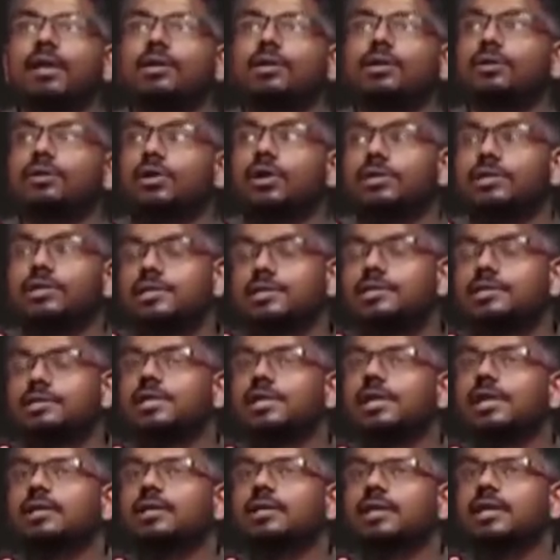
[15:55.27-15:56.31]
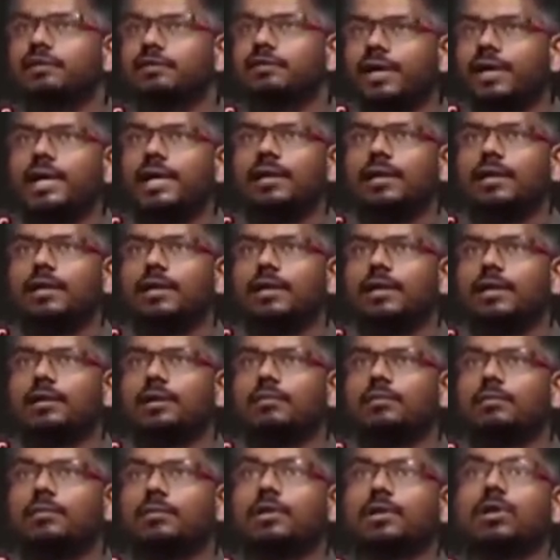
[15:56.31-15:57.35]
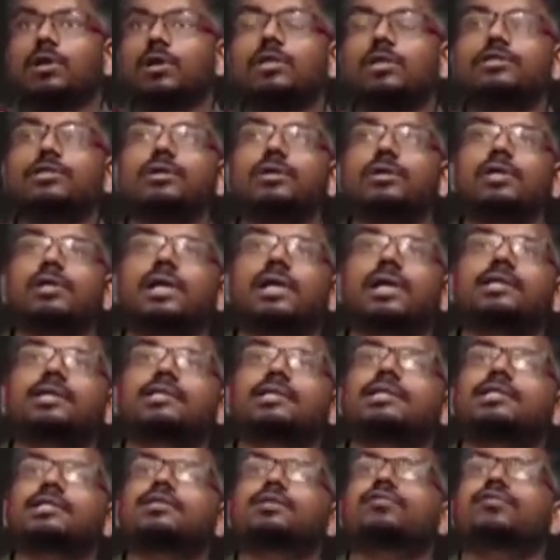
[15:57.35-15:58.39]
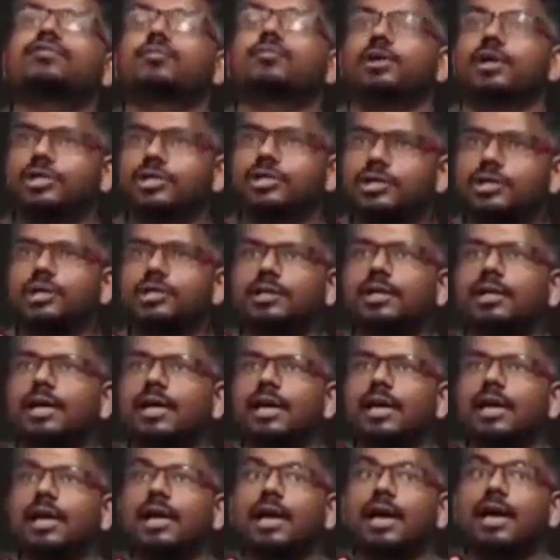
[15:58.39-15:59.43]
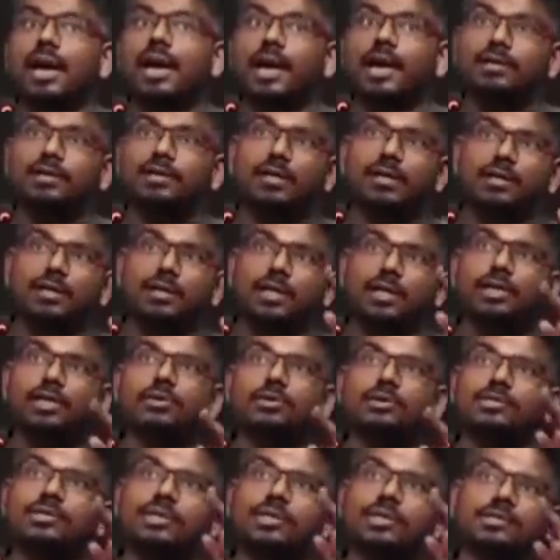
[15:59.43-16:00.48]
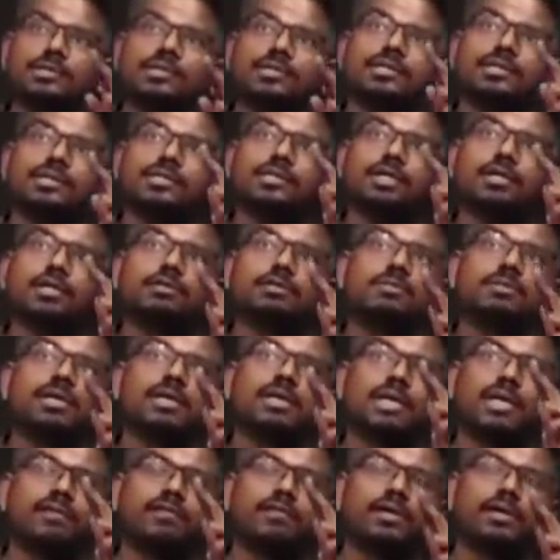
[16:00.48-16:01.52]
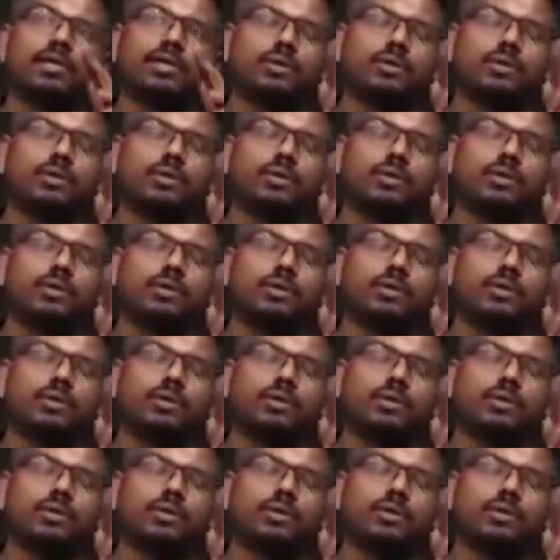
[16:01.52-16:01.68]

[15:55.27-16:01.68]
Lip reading: to not just create a divide, but also to create a sense of oppression and then reduce the resistance that was being given